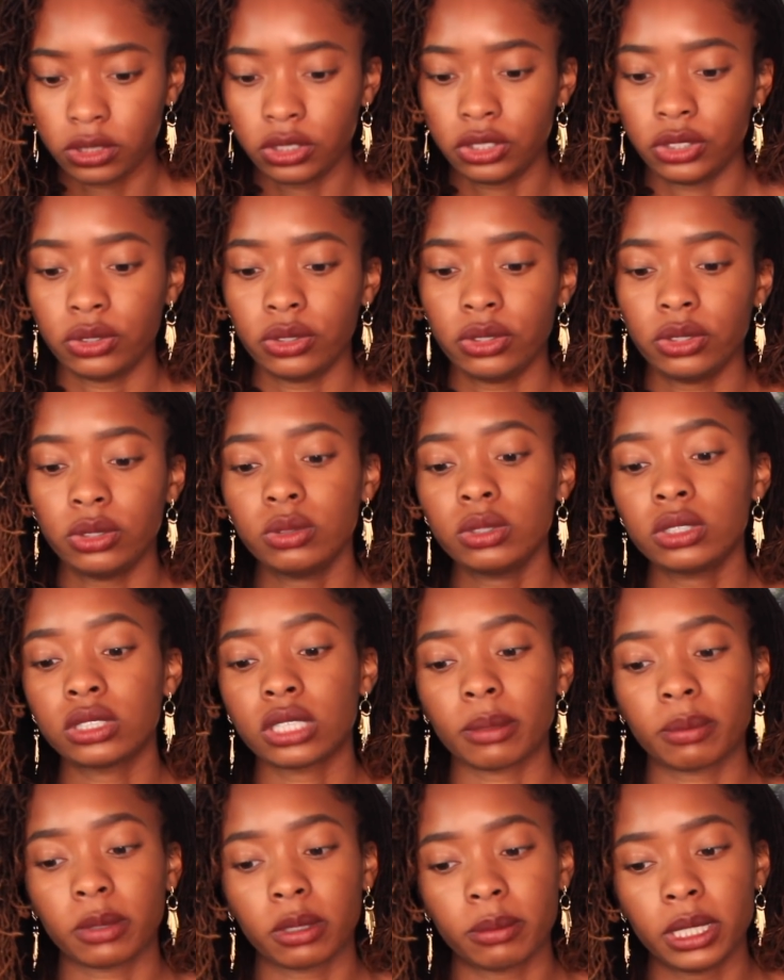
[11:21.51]
Do you use
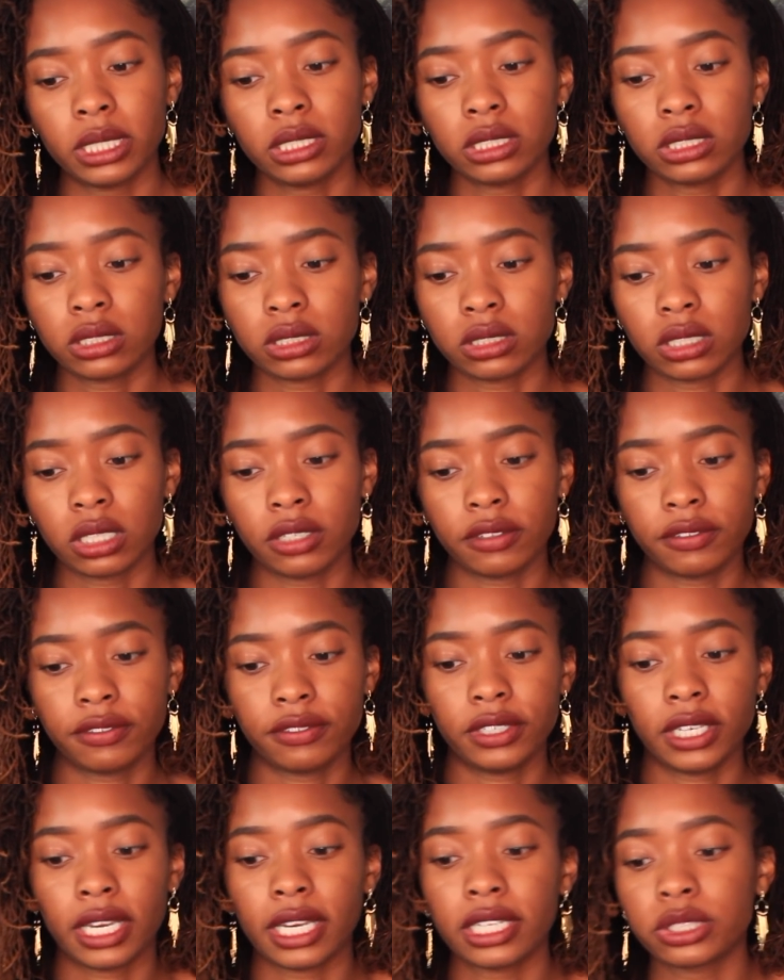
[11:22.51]
supplements?
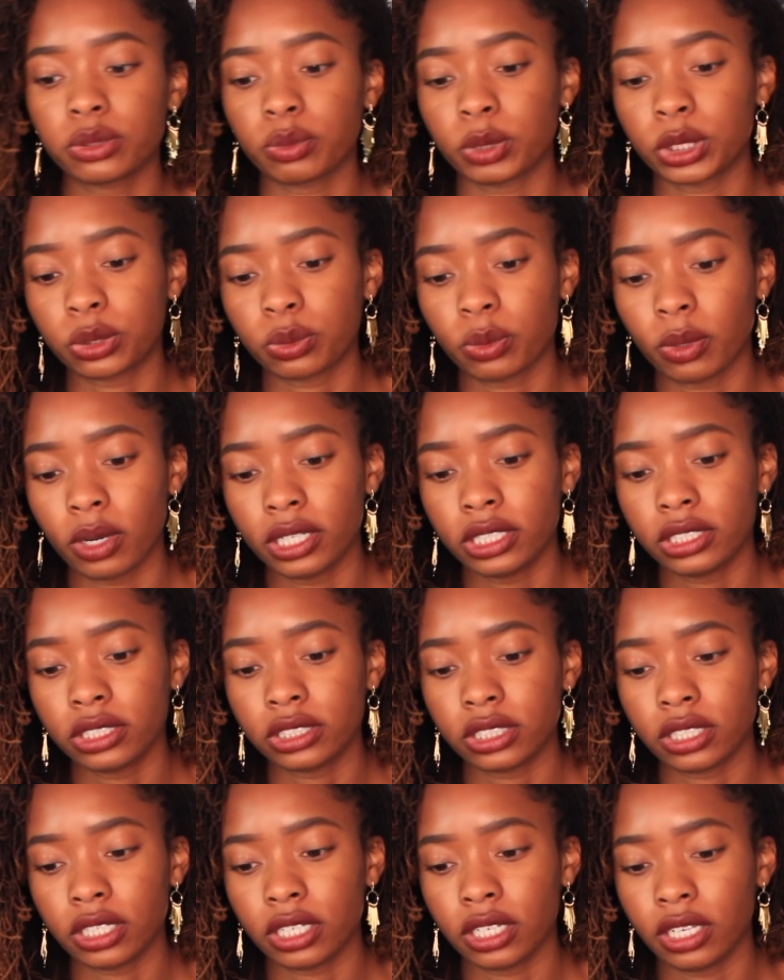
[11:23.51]
If yes, which
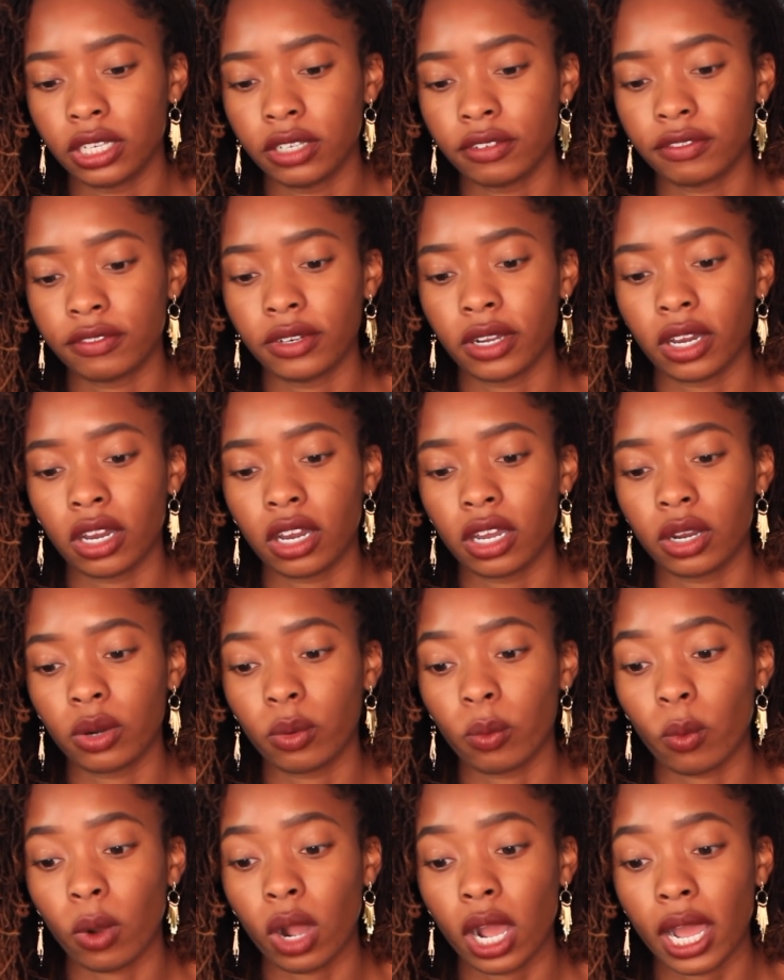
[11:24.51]
ones? If
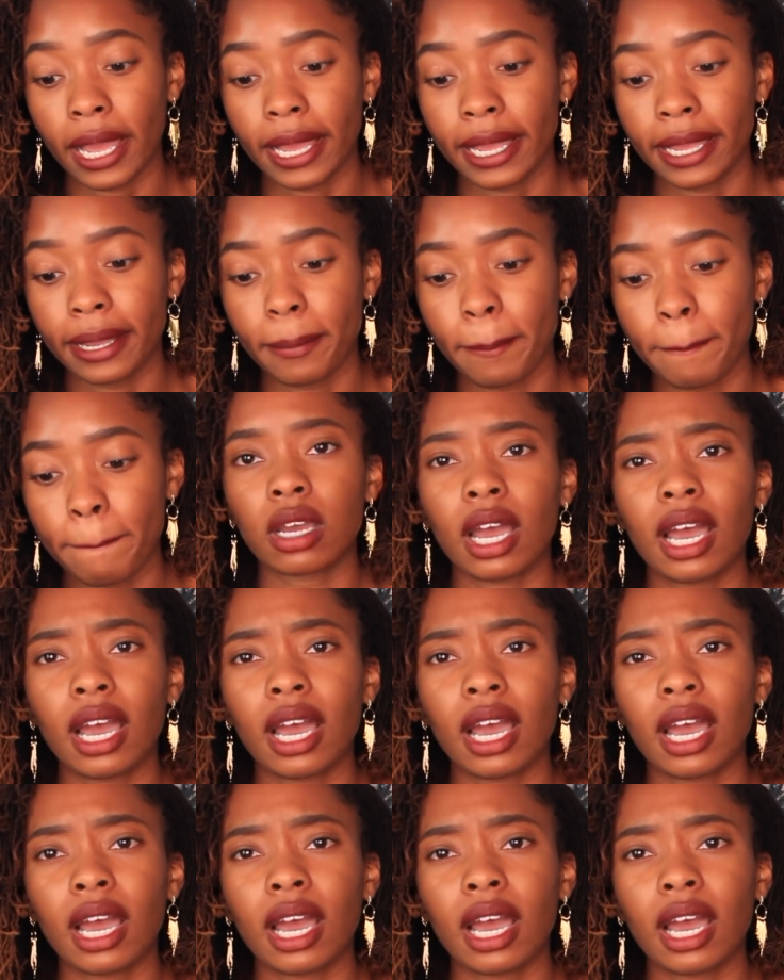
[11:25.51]
not, why?